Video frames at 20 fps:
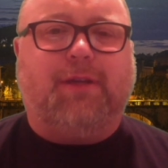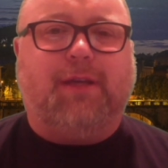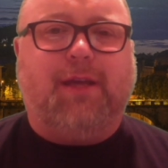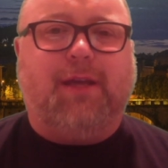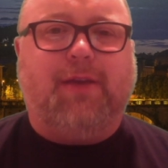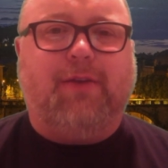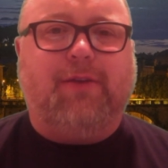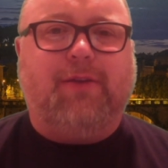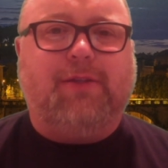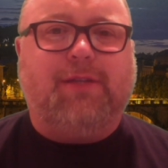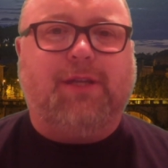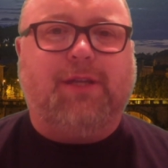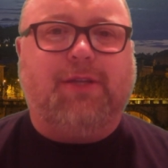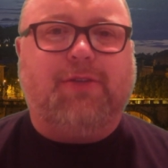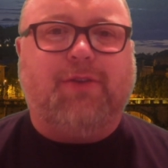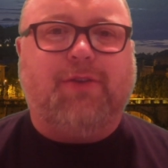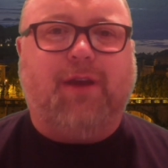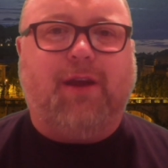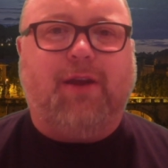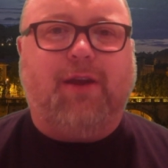Keelan,
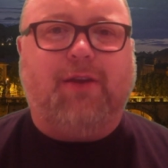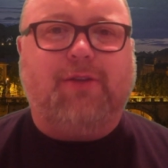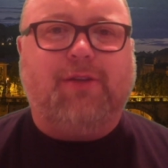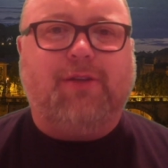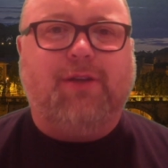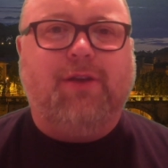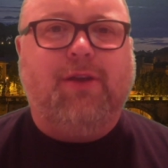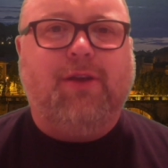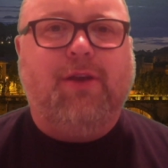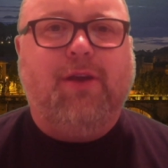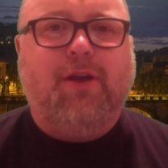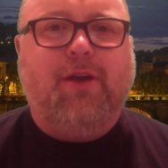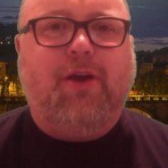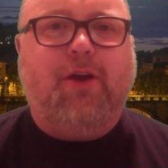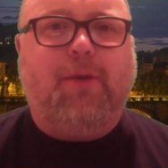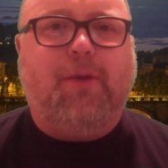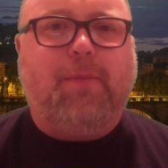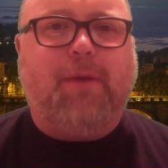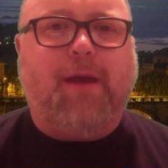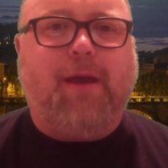sixth graders.
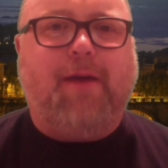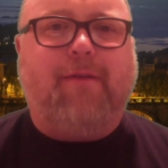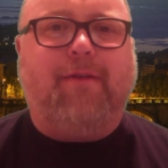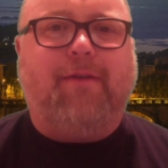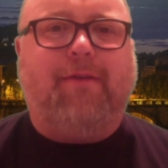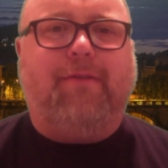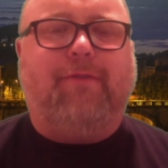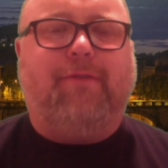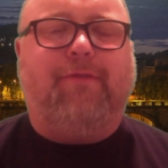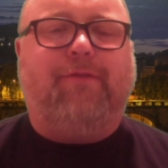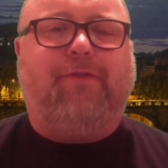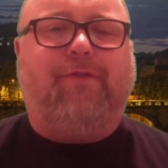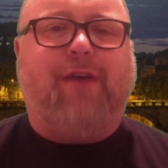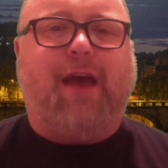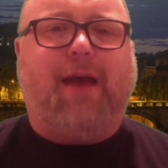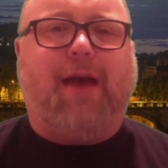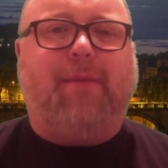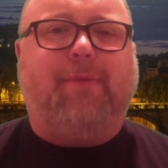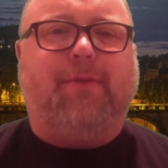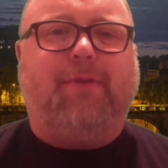Hope you're having a
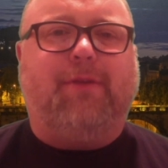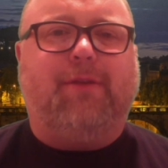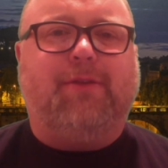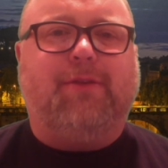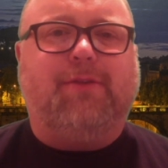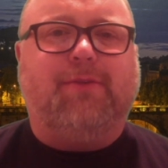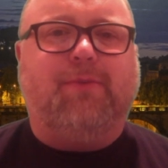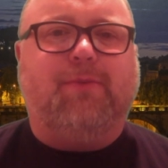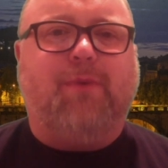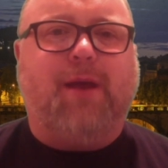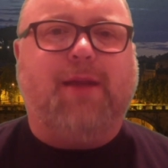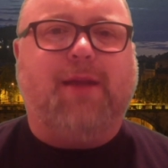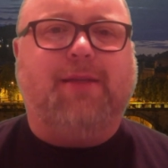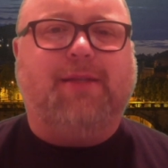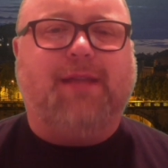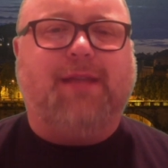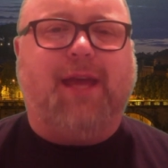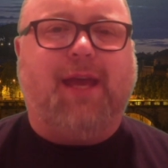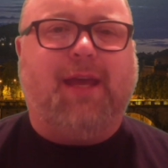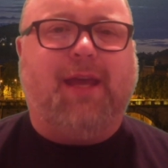fabulous
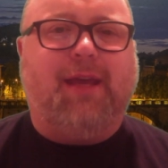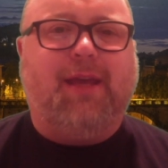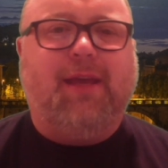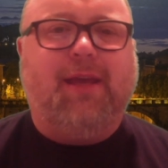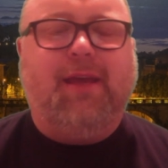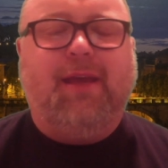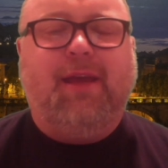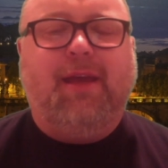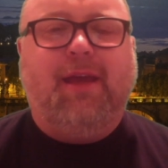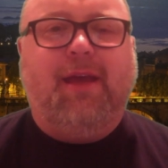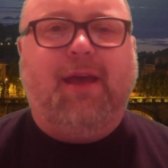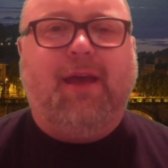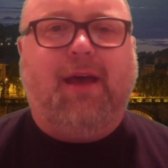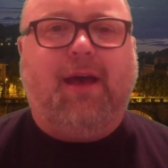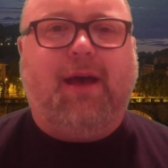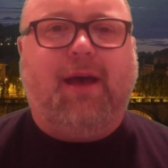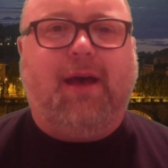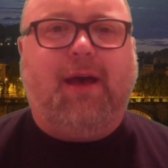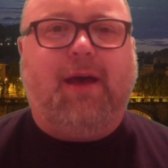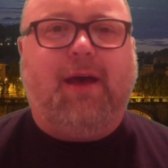Wednesday
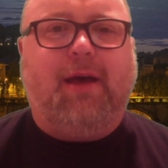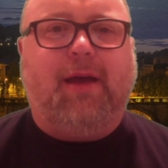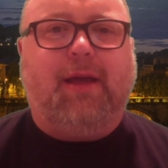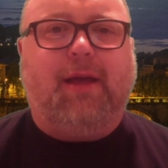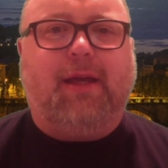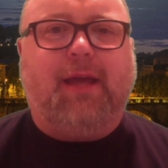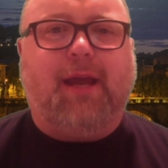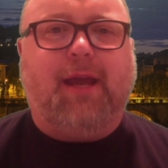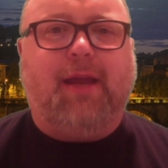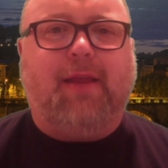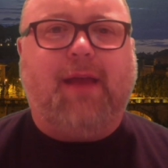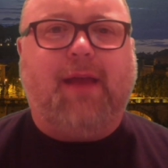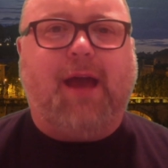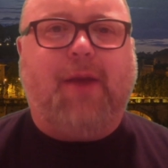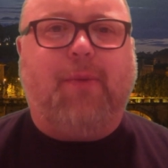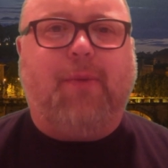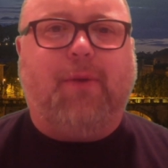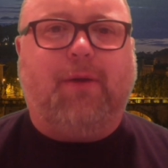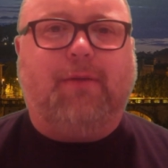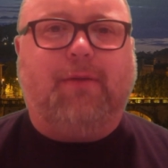and getting a
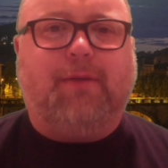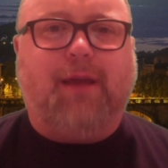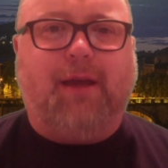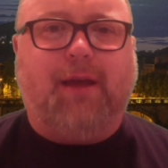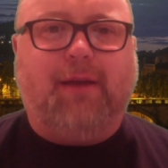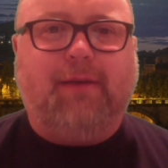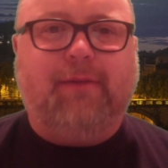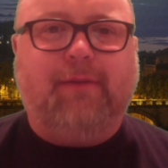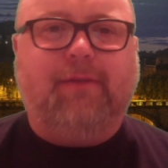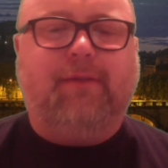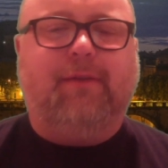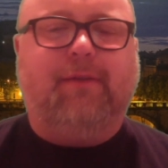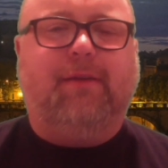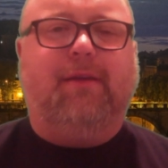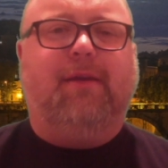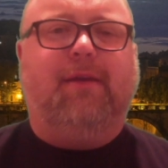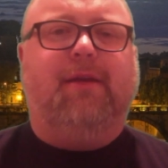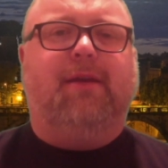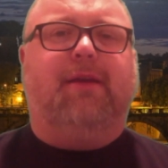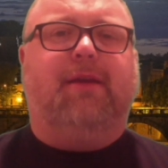lot of work done.
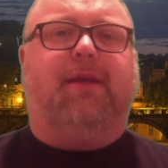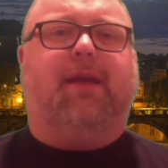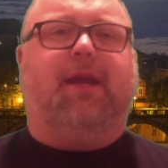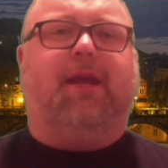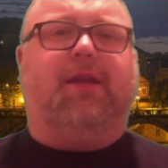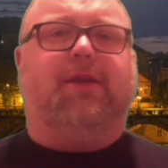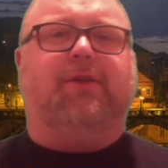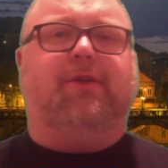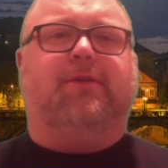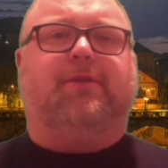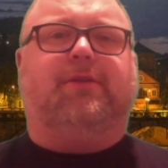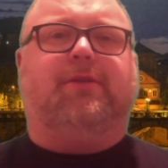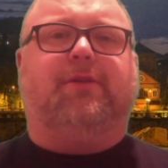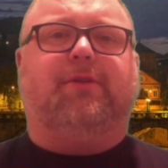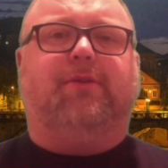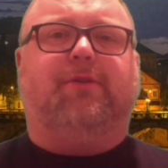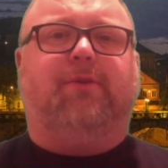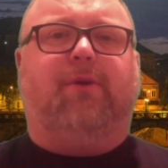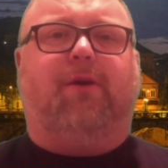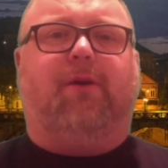Getting used
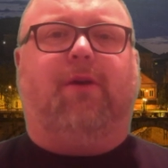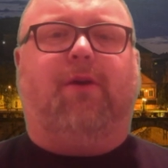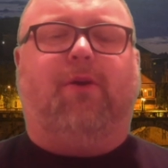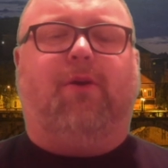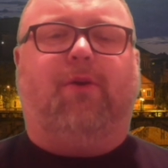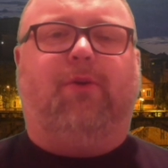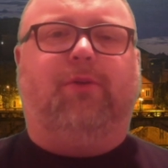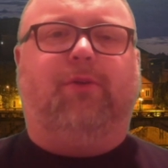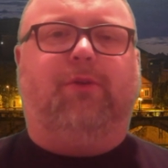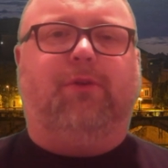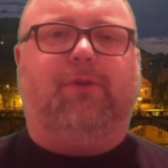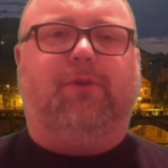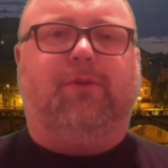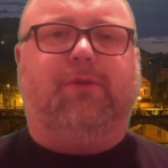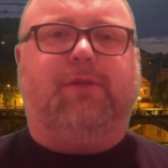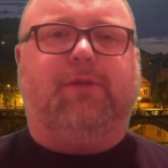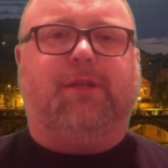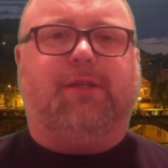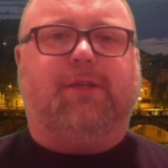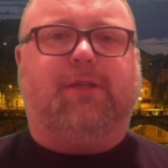to our whole new
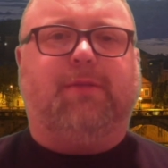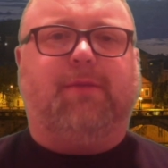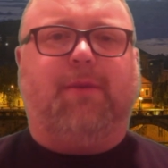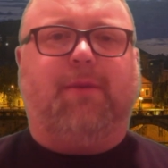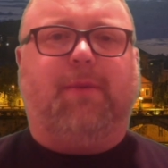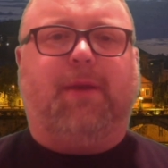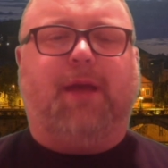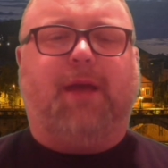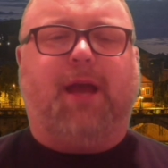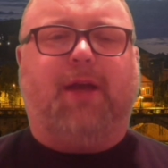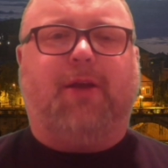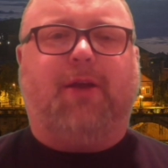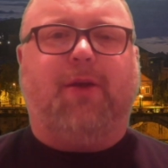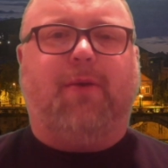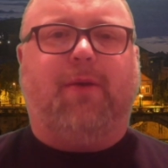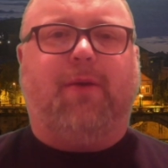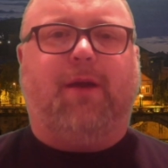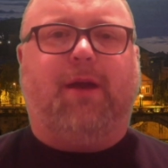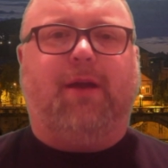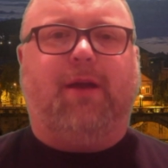system that we got
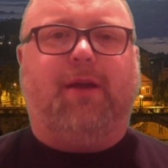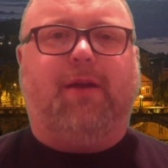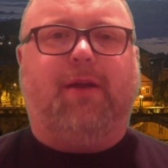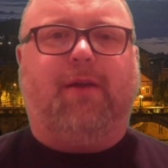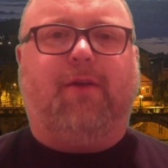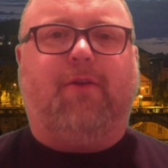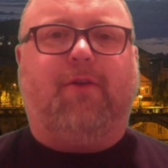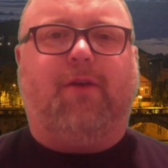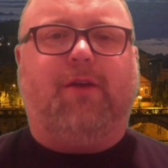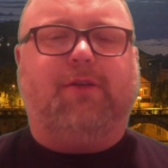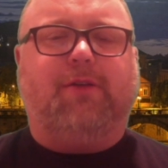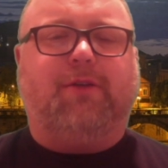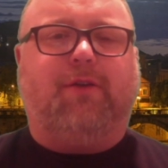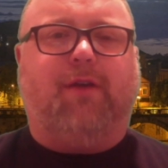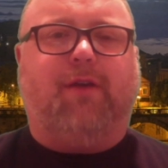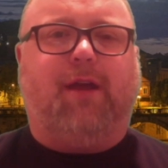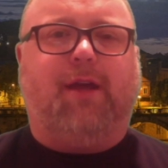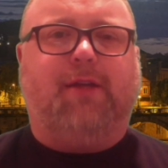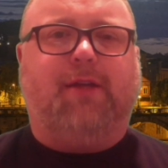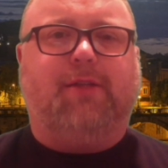going on here across the
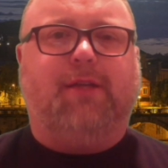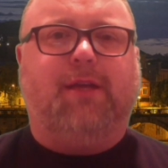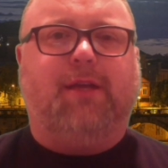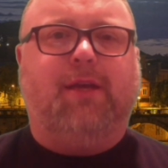grades.